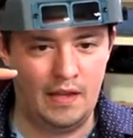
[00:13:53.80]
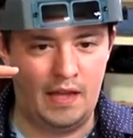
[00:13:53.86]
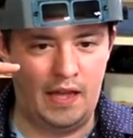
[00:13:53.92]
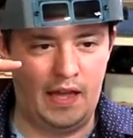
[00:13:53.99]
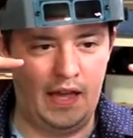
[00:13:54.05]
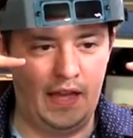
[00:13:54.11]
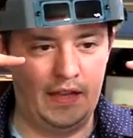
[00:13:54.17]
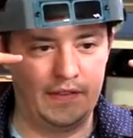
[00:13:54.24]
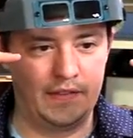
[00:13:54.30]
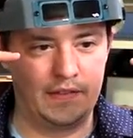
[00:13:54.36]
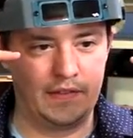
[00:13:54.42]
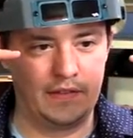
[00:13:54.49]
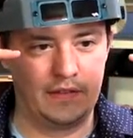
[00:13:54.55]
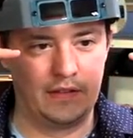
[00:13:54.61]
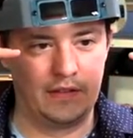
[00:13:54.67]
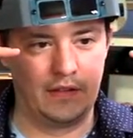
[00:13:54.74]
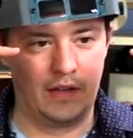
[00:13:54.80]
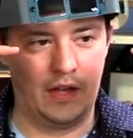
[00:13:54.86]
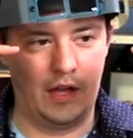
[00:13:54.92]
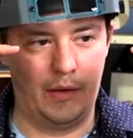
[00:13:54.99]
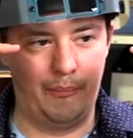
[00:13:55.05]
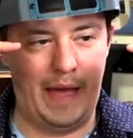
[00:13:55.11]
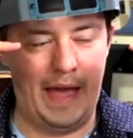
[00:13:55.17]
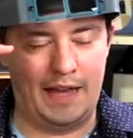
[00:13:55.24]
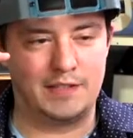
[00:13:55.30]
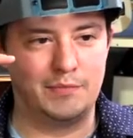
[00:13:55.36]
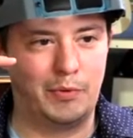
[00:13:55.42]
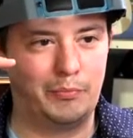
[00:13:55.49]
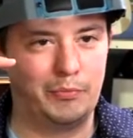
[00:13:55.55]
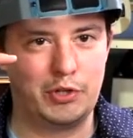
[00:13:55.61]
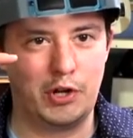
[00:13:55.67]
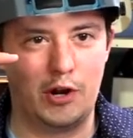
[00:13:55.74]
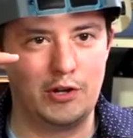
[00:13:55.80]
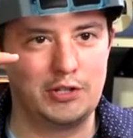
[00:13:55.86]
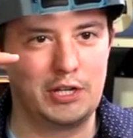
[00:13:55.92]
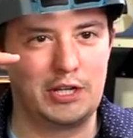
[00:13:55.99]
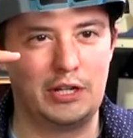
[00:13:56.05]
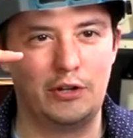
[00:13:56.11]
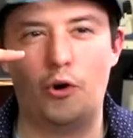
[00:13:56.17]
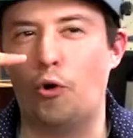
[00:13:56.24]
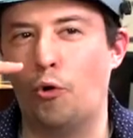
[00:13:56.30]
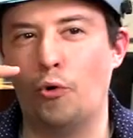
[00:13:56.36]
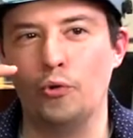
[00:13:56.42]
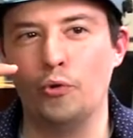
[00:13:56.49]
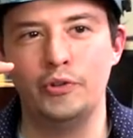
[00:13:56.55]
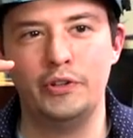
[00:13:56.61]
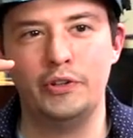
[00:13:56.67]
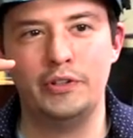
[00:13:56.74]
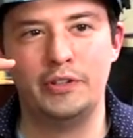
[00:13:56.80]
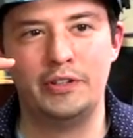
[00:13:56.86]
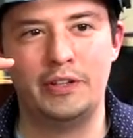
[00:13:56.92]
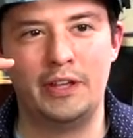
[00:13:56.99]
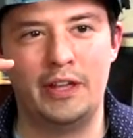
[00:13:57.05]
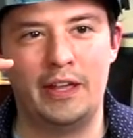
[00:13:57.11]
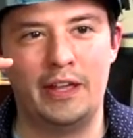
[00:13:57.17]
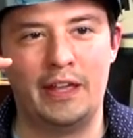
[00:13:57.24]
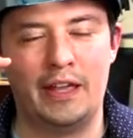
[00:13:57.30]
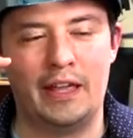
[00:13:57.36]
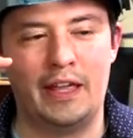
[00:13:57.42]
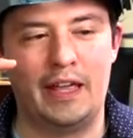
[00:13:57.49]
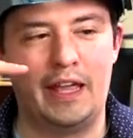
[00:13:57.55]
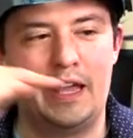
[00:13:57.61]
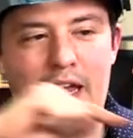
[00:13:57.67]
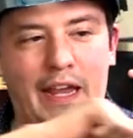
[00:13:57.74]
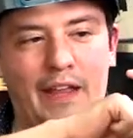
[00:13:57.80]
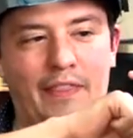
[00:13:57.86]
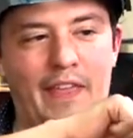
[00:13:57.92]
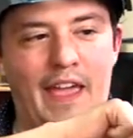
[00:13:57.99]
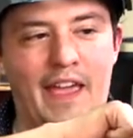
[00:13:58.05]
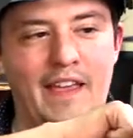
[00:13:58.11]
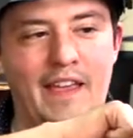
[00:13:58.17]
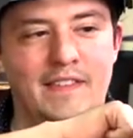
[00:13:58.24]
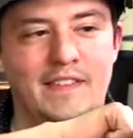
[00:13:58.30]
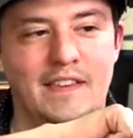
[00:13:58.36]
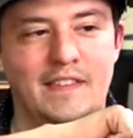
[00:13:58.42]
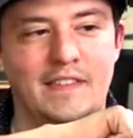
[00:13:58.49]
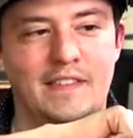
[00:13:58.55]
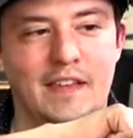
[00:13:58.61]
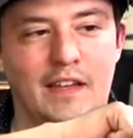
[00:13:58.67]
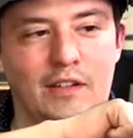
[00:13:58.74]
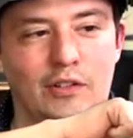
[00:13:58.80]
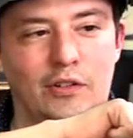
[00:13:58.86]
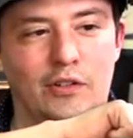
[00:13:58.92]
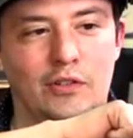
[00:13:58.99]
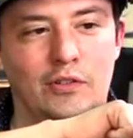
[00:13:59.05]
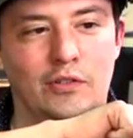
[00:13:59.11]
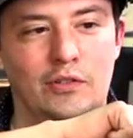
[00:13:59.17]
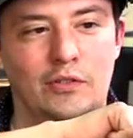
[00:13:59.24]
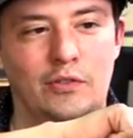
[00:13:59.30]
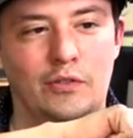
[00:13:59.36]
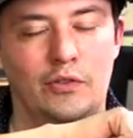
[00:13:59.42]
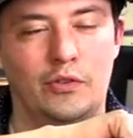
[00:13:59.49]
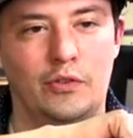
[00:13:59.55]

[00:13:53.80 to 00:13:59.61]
has a maximum charge it can hold. And the AC signal